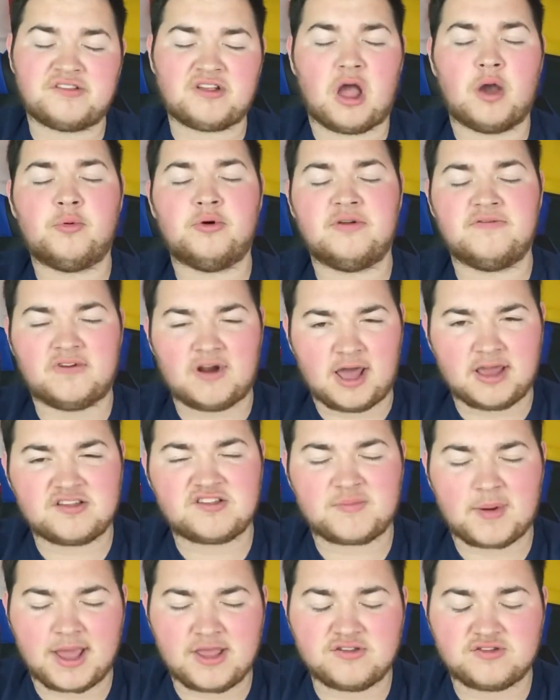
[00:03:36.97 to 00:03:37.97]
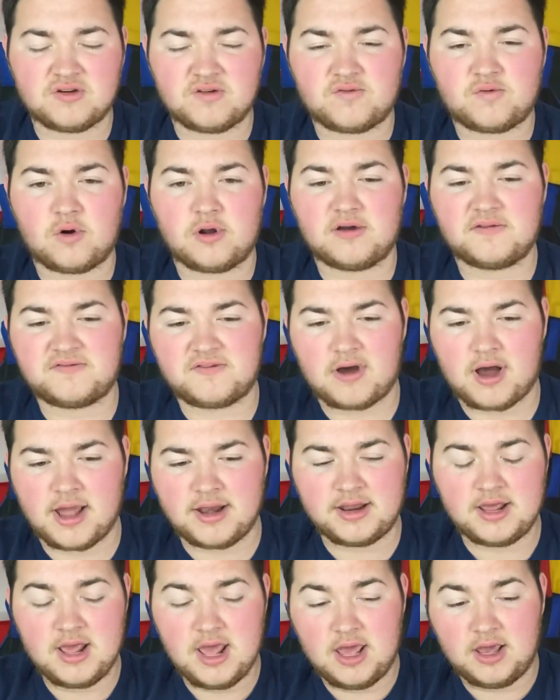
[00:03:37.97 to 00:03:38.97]
I would have liked Spain to have qualified,
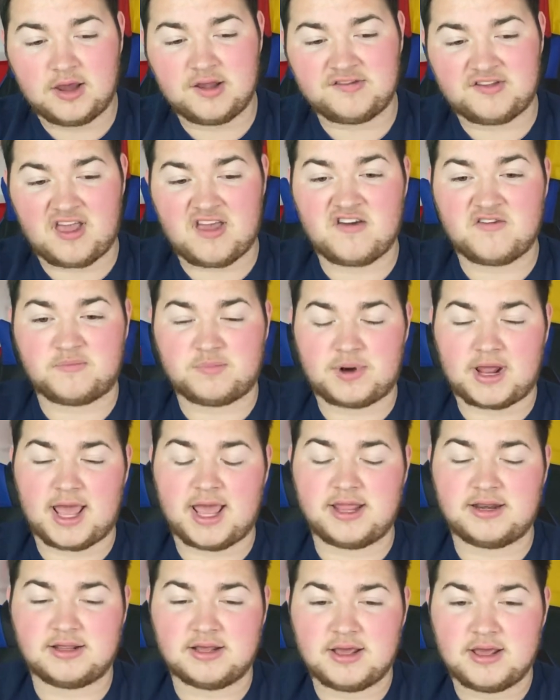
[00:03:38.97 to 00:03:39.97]
because they have played